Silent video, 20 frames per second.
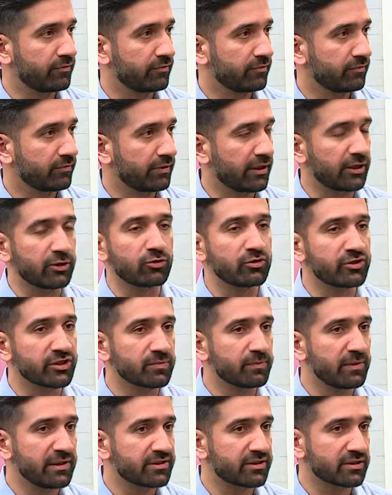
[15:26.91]
Mm. Then you'll
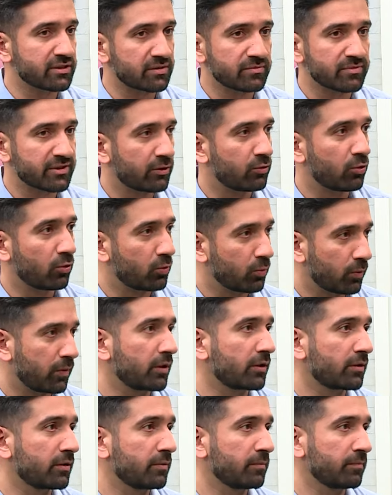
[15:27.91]
just build systems yeah. that don't
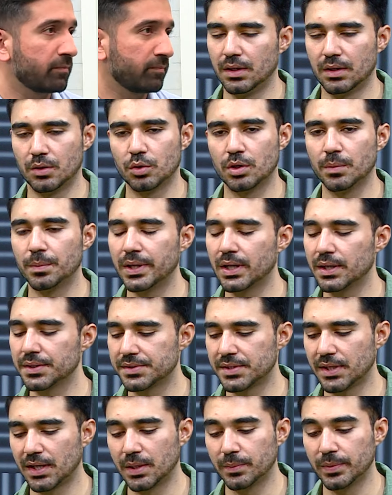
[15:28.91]
work. No, completely
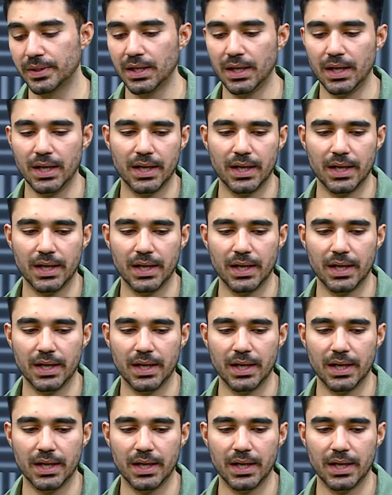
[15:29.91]
understandable.